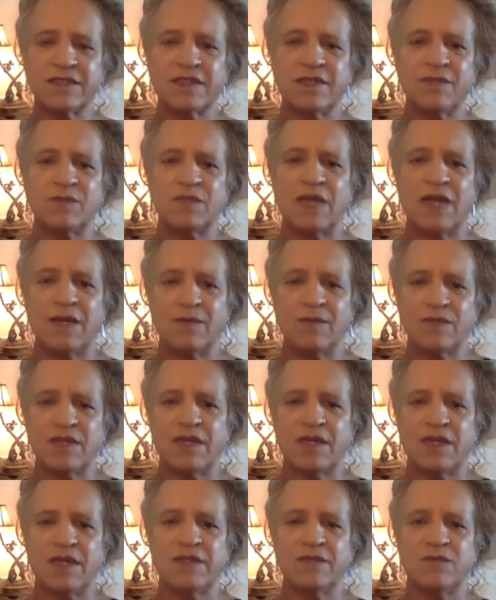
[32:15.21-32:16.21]
Sometimes
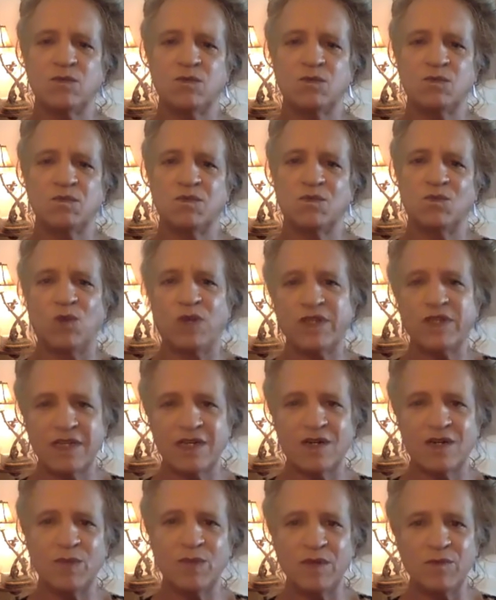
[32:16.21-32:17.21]
I want to
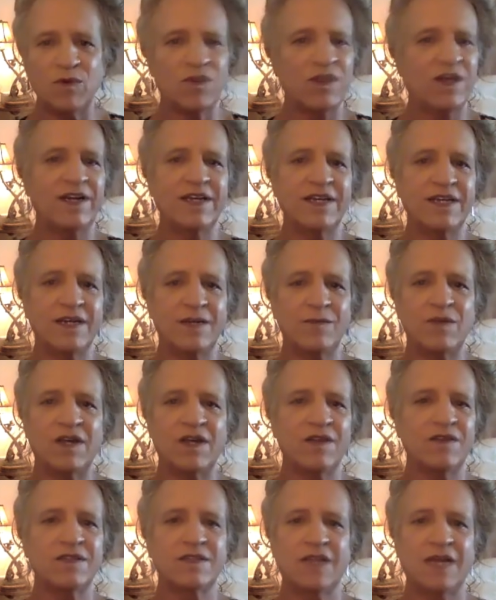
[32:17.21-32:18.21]
tell people that I am,
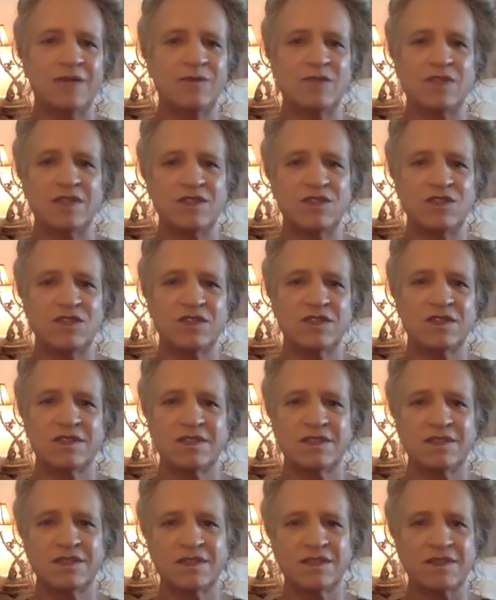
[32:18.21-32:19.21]
and other times I
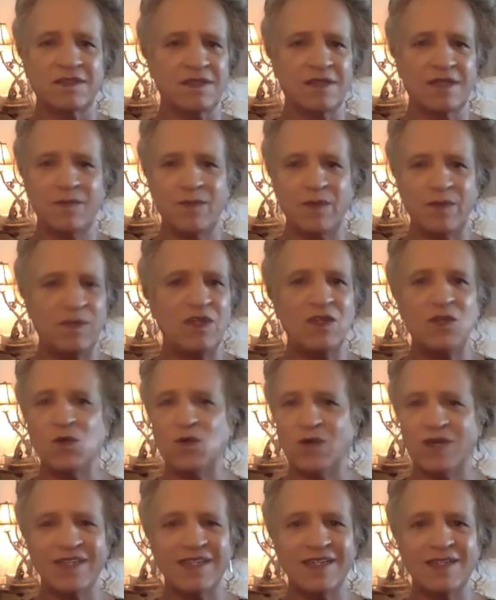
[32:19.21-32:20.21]
just, let me be who I